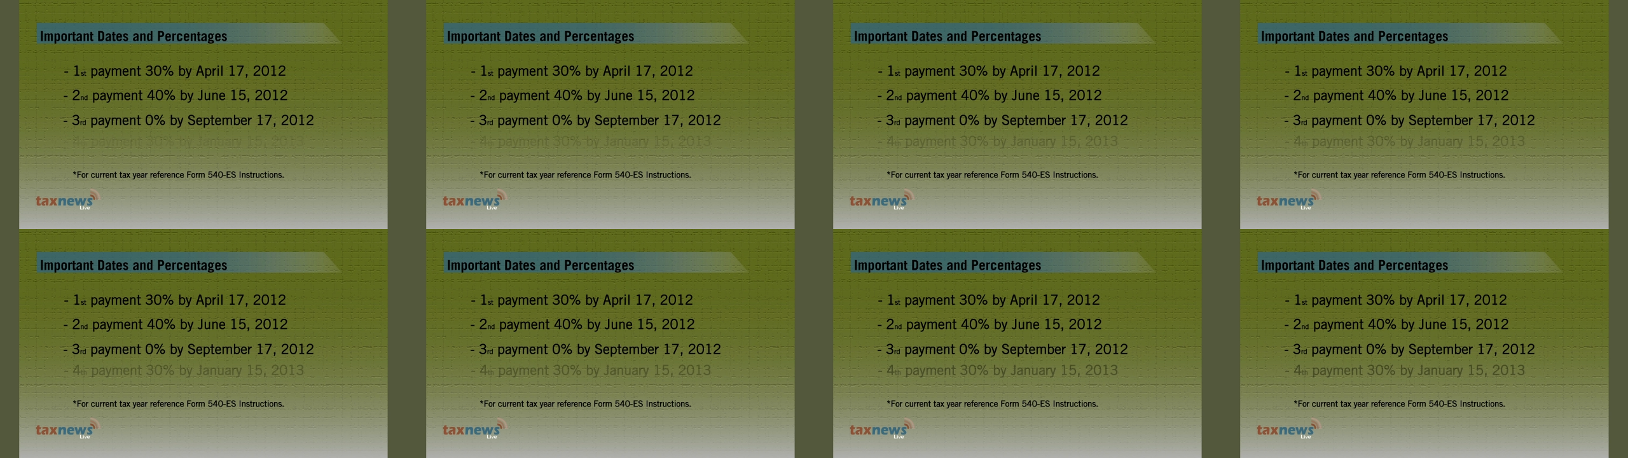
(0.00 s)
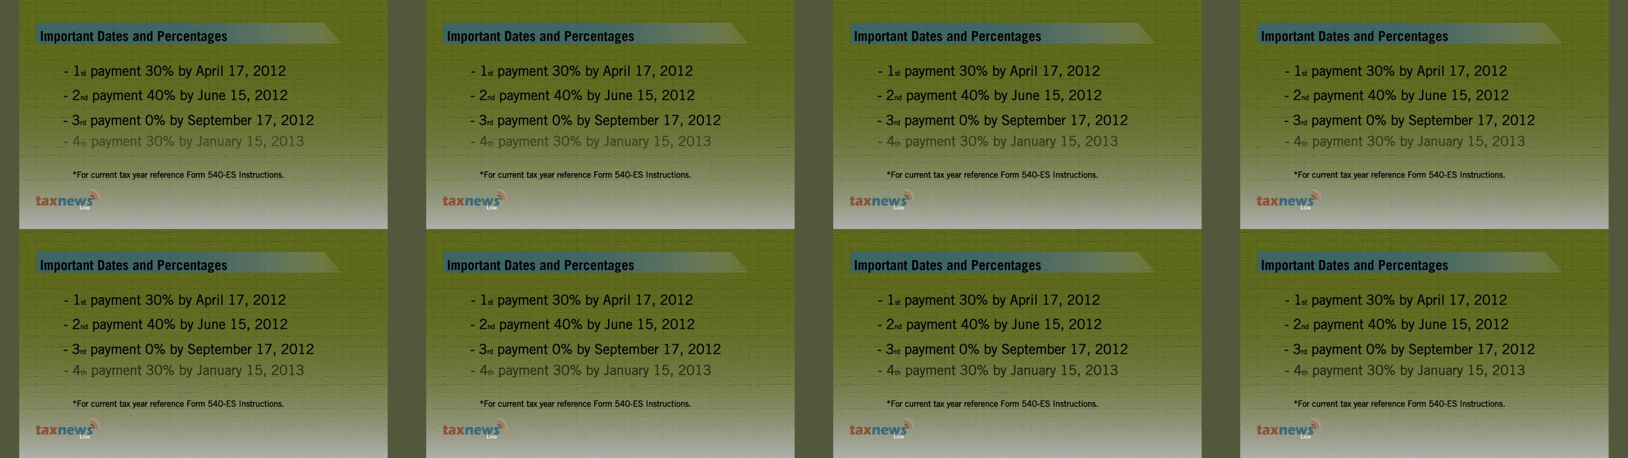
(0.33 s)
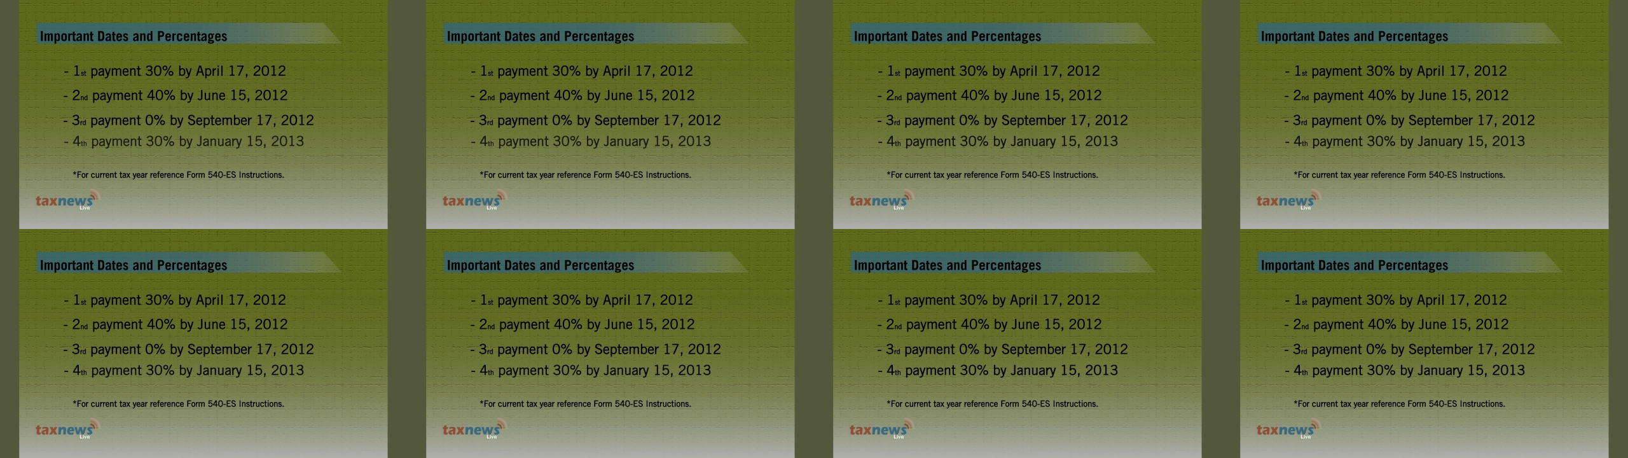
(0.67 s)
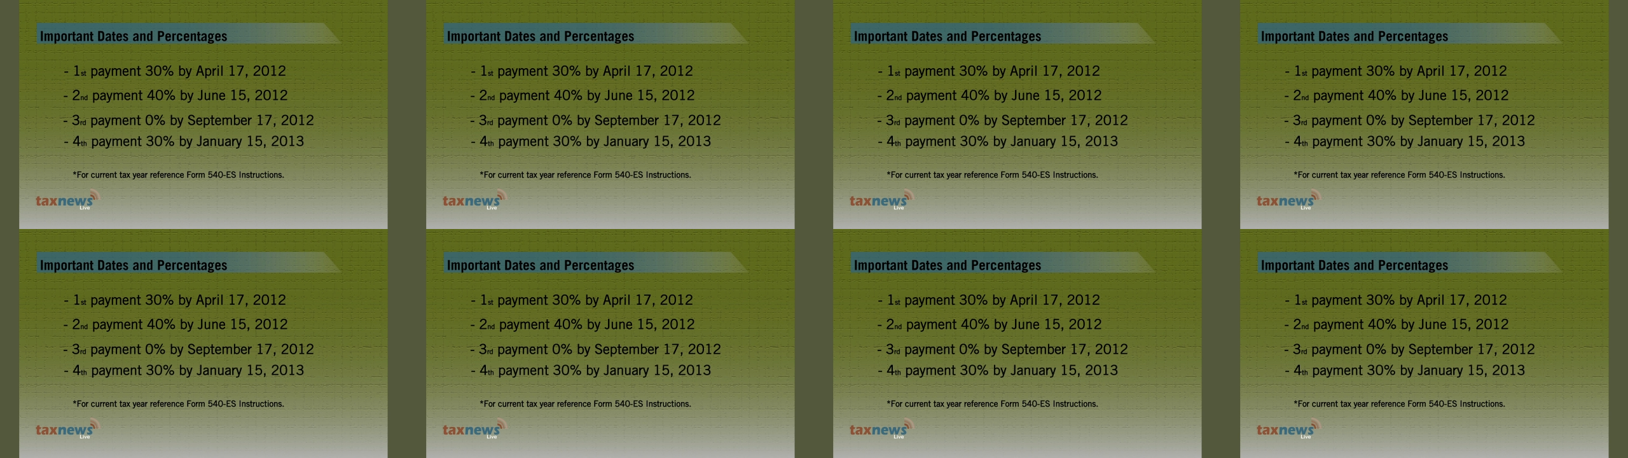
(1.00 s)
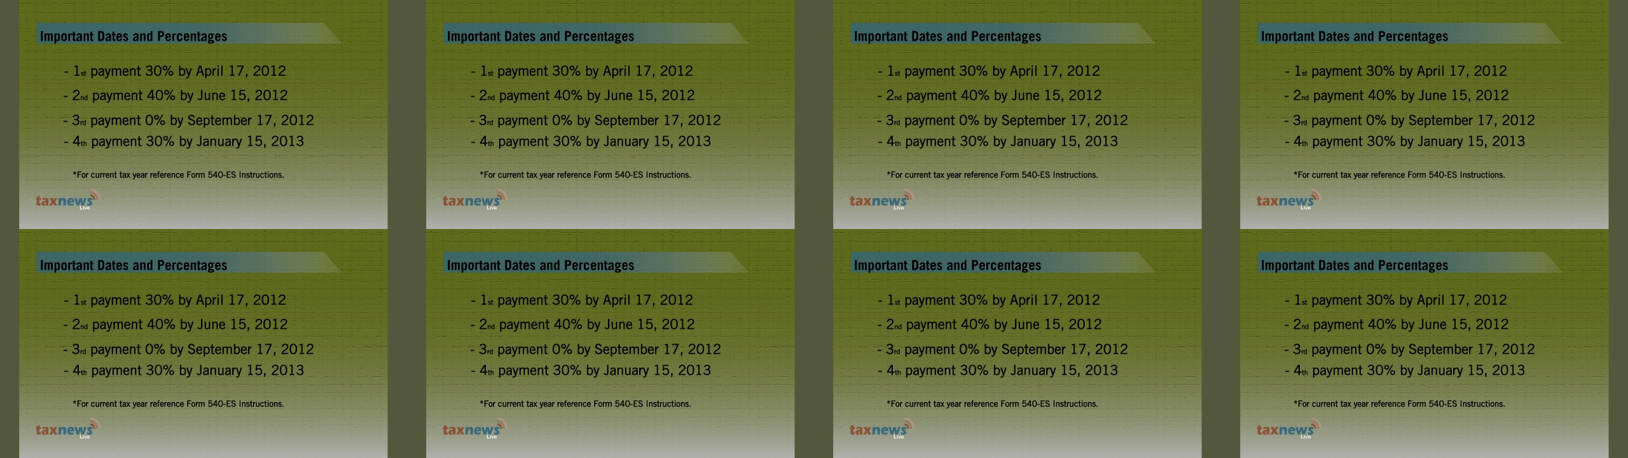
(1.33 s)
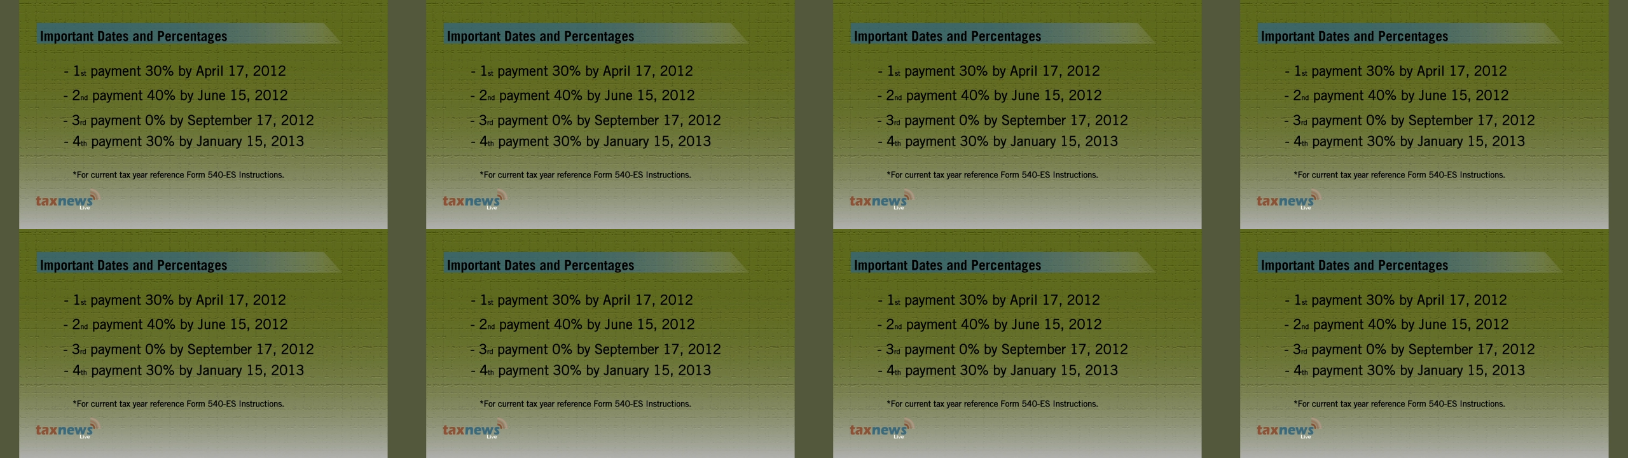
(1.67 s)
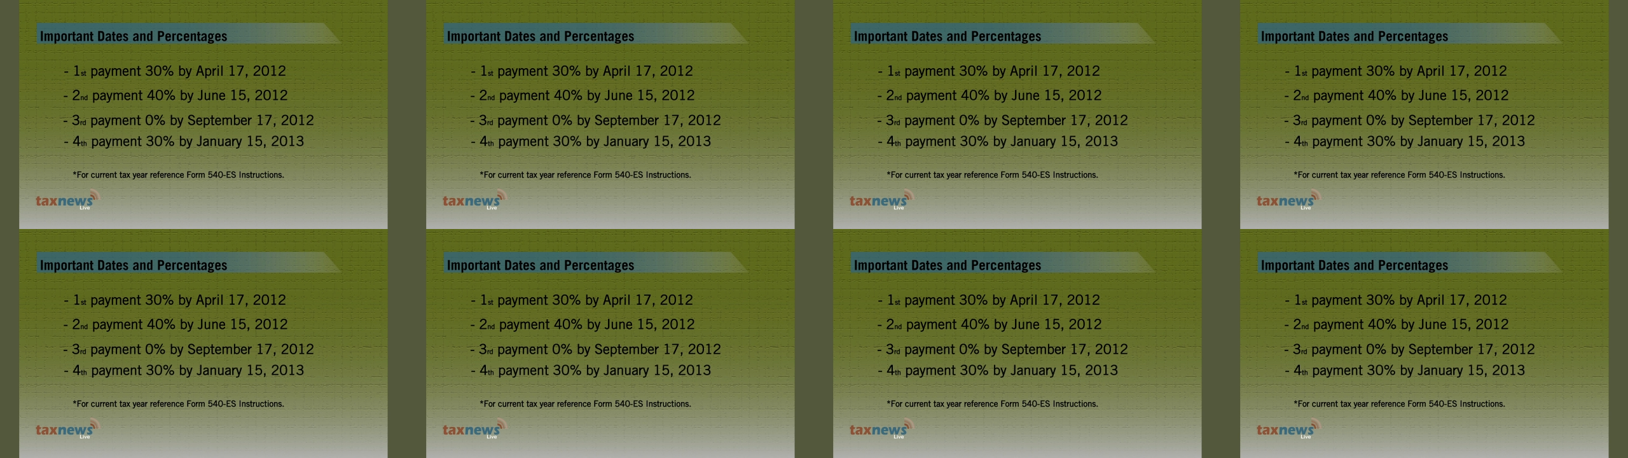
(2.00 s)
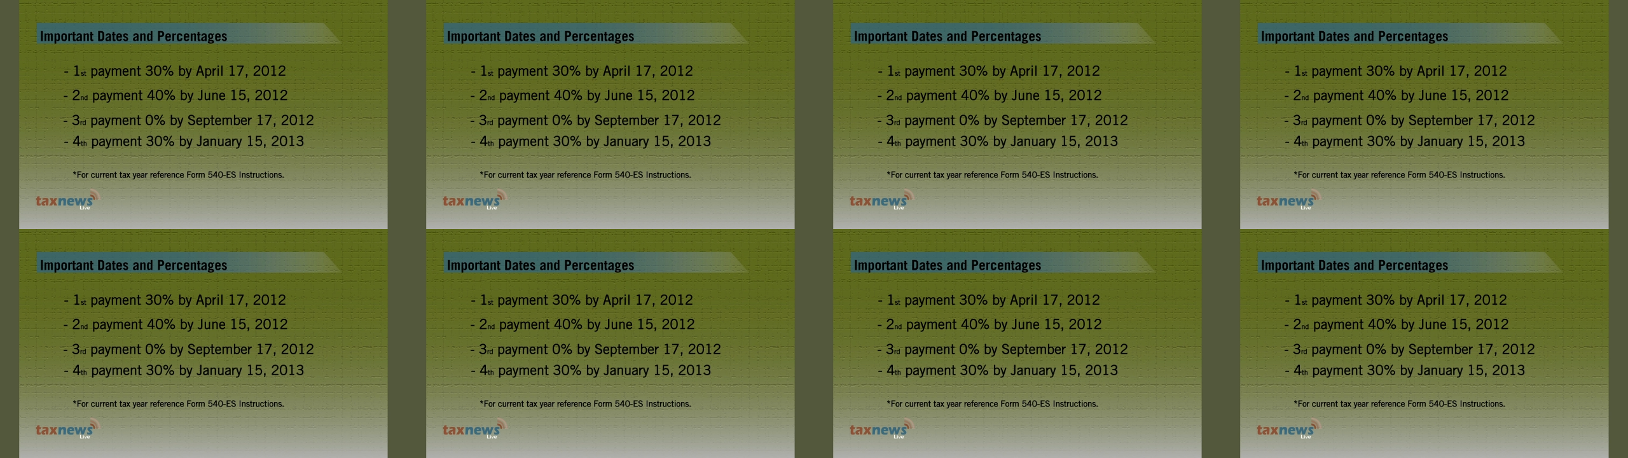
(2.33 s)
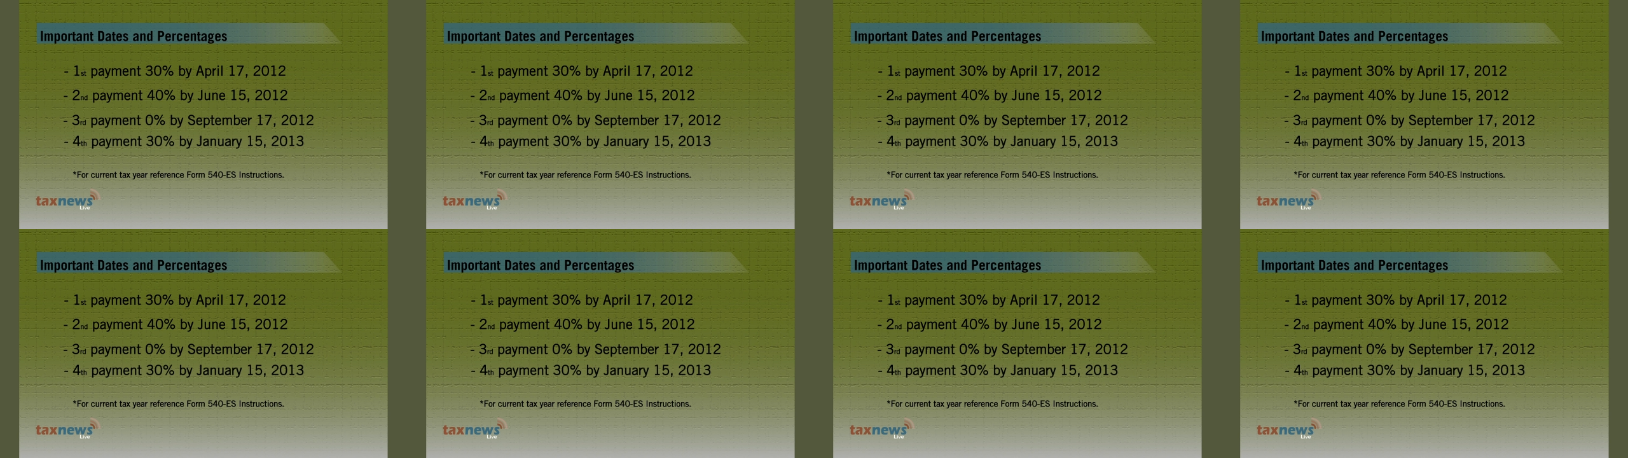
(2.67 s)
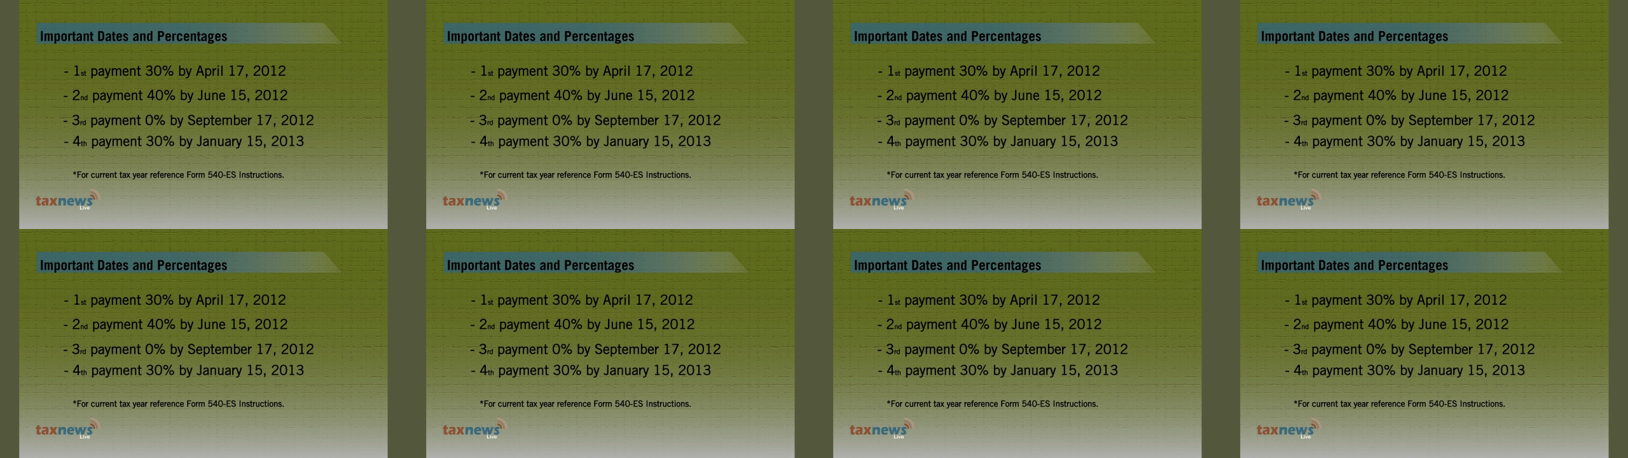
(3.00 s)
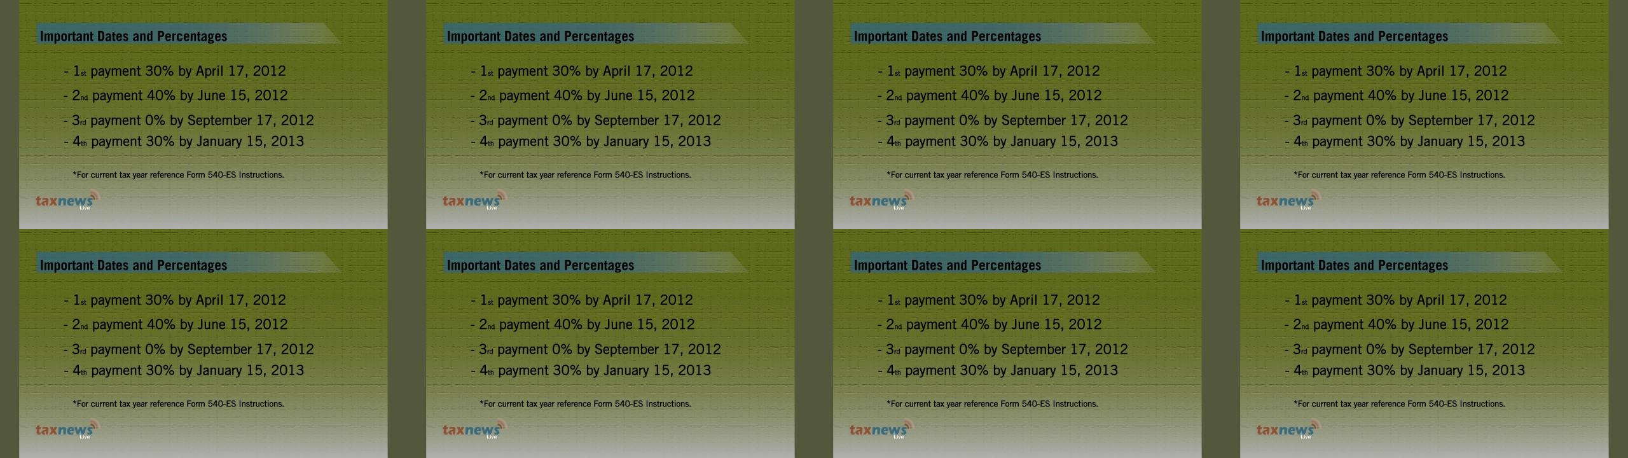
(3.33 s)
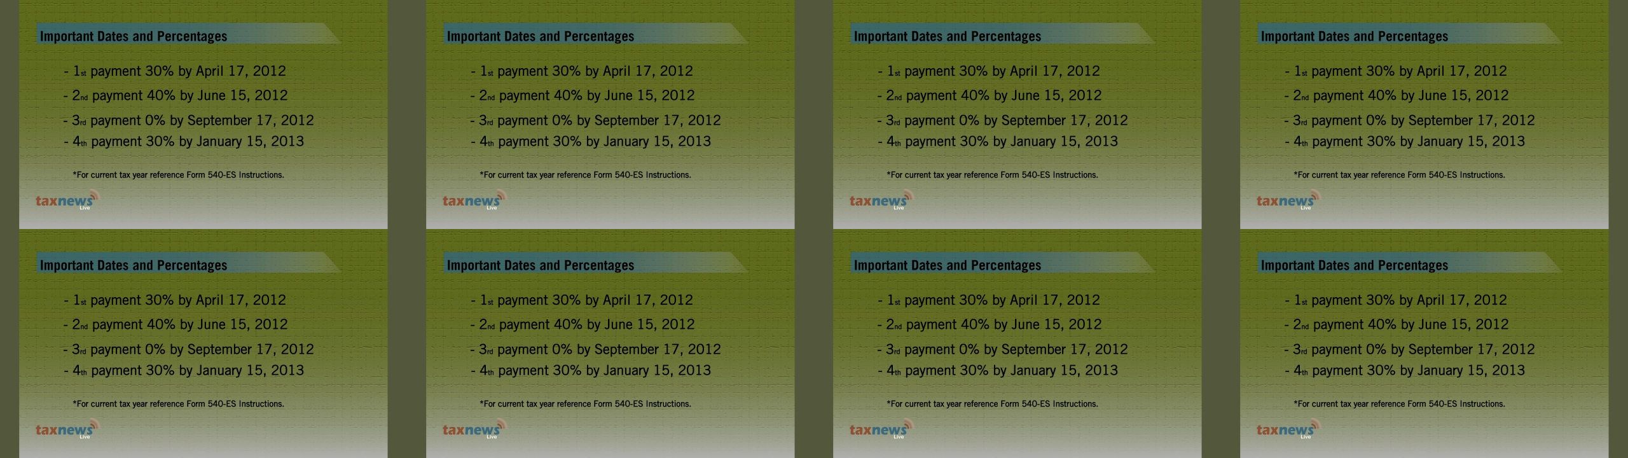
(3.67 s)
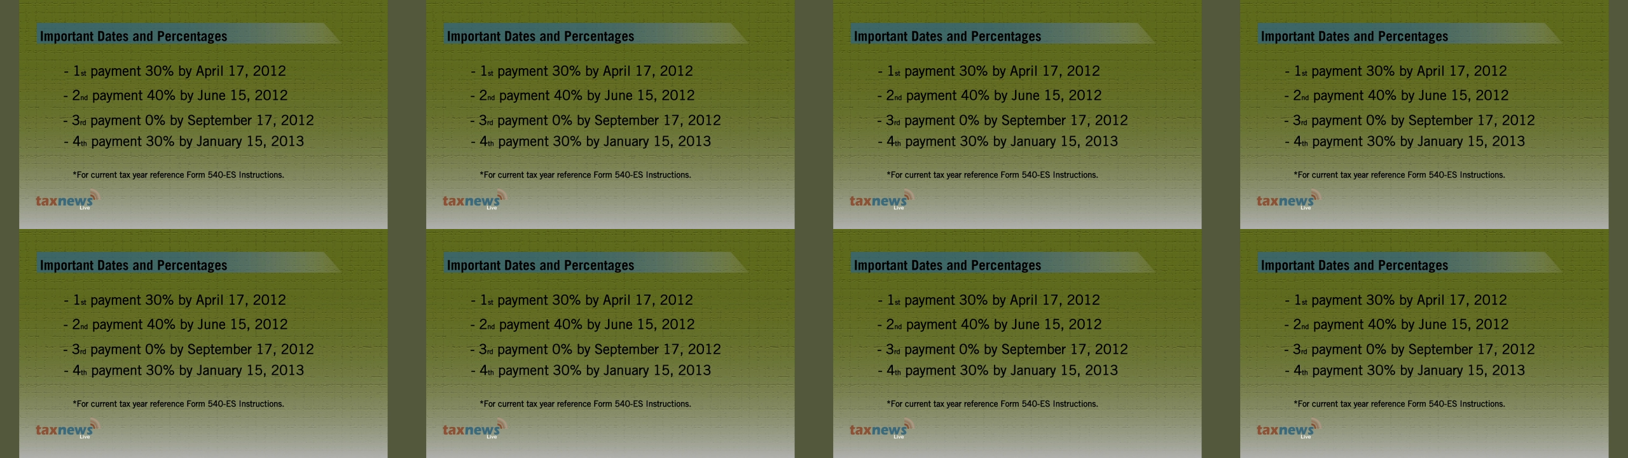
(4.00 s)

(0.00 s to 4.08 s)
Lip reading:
(no speaker visible)